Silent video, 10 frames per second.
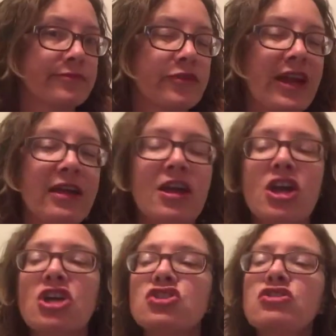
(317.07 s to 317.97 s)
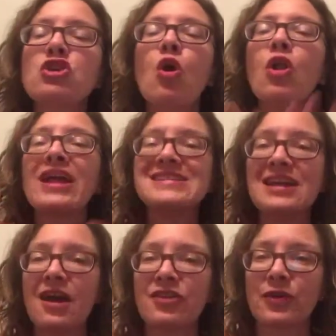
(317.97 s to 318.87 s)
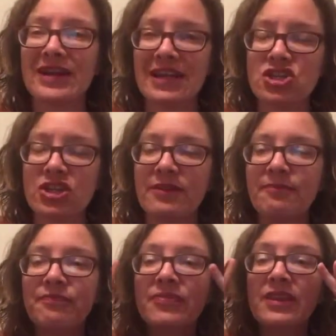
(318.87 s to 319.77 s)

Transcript: Okay? So this whole idea of accreditation,